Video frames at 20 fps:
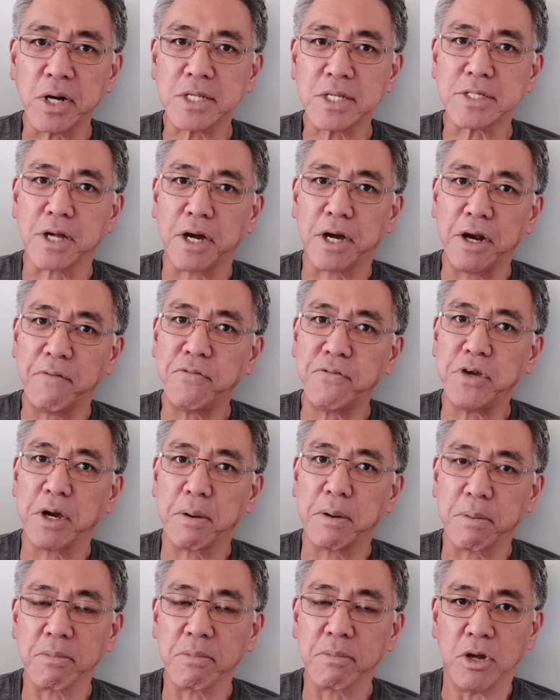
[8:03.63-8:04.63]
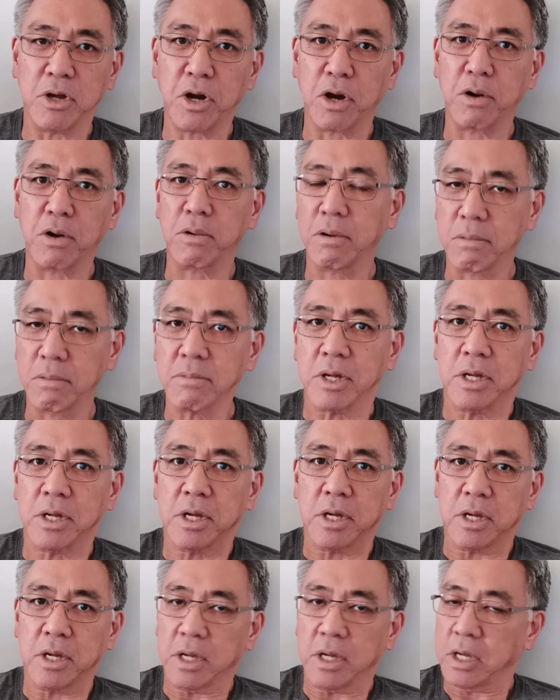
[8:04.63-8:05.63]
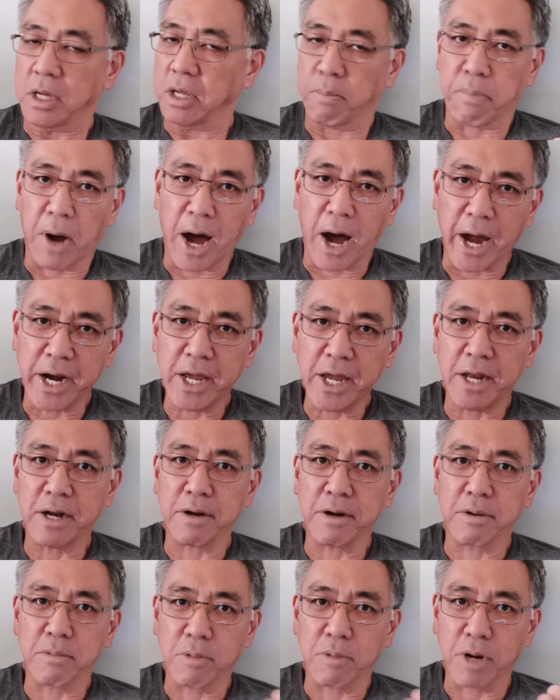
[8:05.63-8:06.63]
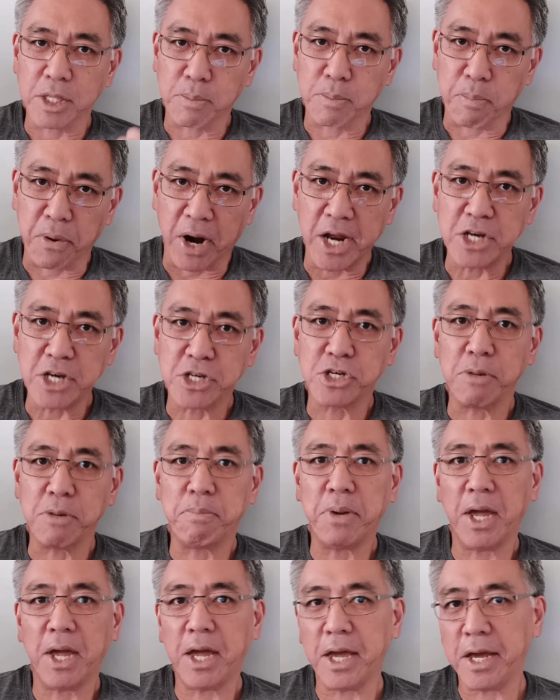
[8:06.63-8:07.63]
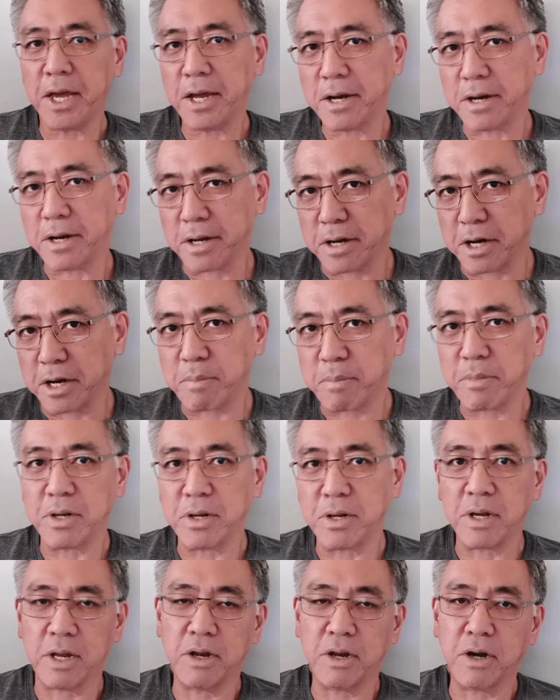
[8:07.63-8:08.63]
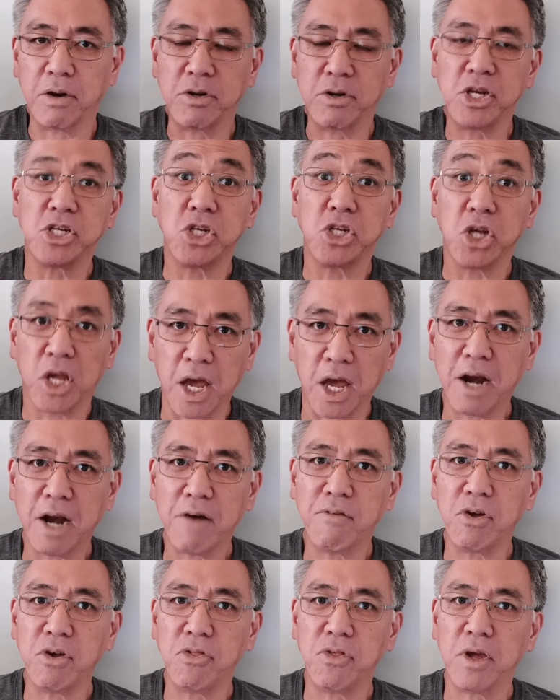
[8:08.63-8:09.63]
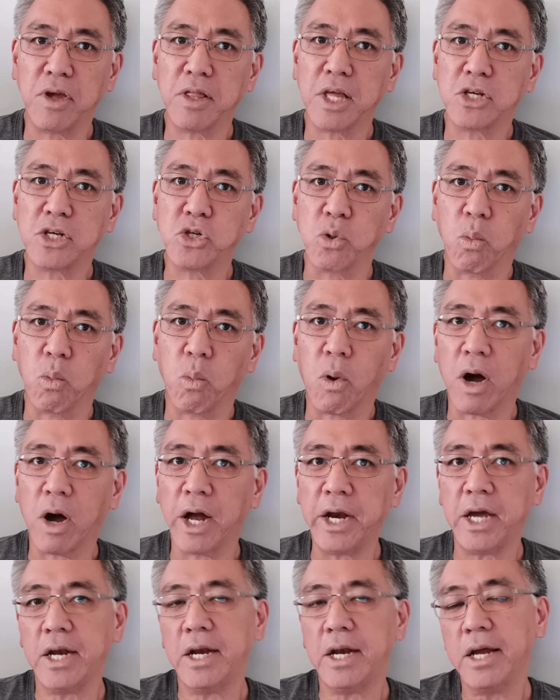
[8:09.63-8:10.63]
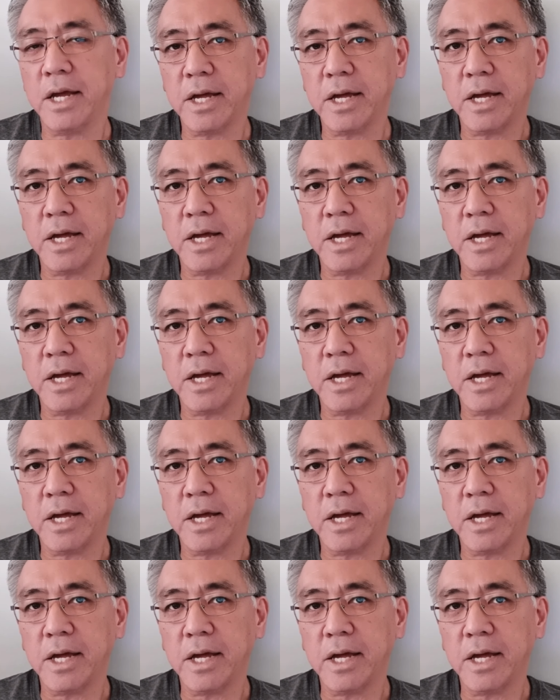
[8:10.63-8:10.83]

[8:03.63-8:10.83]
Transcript: on if you know, bought it, what price you paid, you know, did you get everything that you wanted?